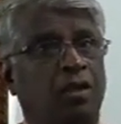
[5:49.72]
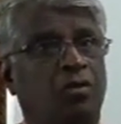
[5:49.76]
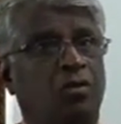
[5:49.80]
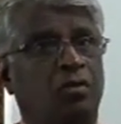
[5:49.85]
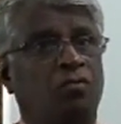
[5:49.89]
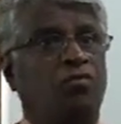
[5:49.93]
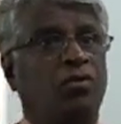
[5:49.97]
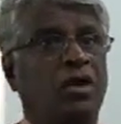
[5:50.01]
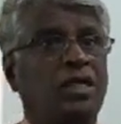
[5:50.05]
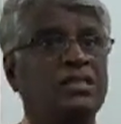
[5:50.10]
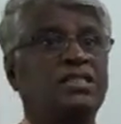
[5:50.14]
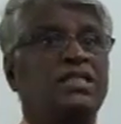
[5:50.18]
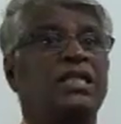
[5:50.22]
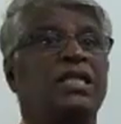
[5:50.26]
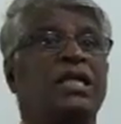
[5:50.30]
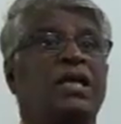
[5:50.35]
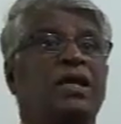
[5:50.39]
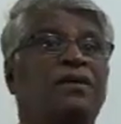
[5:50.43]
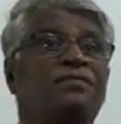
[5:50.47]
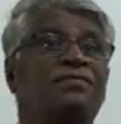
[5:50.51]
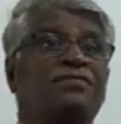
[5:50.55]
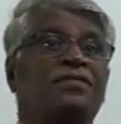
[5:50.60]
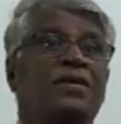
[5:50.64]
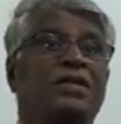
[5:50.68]

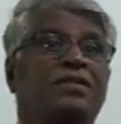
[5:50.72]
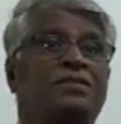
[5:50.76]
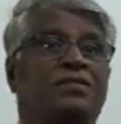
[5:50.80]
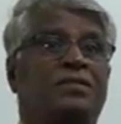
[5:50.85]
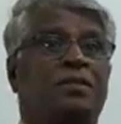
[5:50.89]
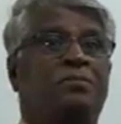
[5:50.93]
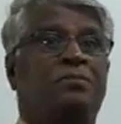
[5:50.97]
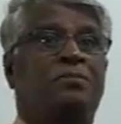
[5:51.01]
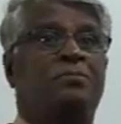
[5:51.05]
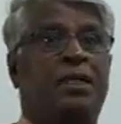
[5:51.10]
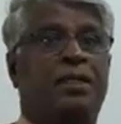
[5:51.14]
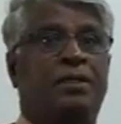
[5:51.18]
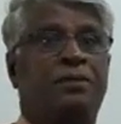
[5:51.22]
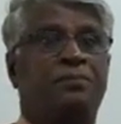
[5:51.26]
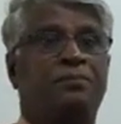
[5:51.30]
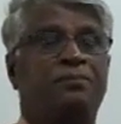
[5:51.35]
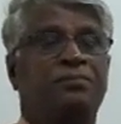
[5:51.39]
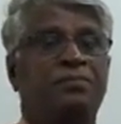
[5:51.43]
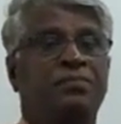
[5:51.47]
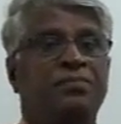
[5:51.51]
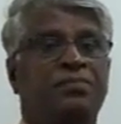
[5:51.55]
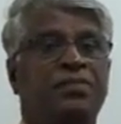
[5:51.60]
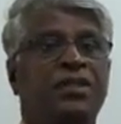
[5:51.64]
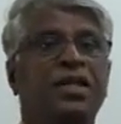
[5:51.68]
Wajiha Fatima,
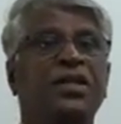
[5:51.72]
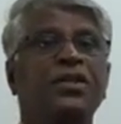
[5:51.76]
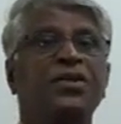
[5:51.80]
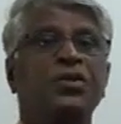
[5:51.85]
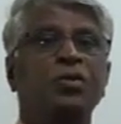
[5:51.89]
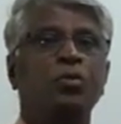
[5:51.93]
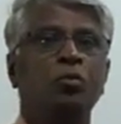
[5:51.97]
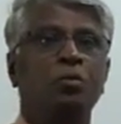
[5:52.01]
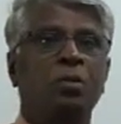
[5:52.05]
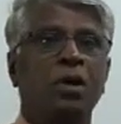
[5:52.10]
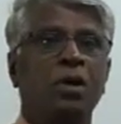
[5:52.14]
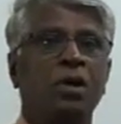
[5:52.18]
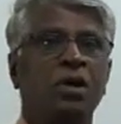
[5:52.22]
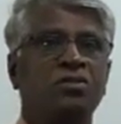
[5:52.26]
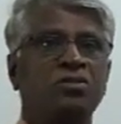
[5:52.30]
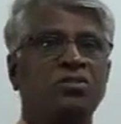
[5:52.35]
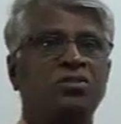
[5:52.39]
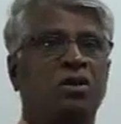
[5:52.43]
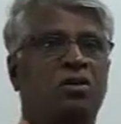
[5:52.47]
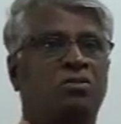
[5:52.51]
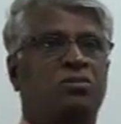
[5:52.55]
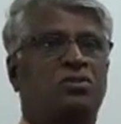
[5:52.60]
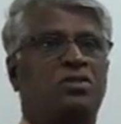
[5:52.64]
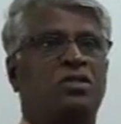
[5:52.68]
the newborn
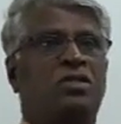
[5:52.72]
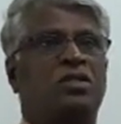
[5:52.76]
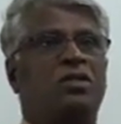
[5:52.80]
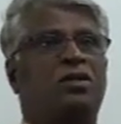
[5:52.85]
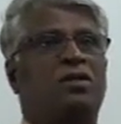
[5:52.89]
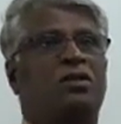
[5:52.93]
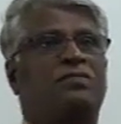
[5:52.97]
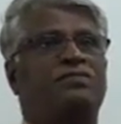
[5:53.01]
daughter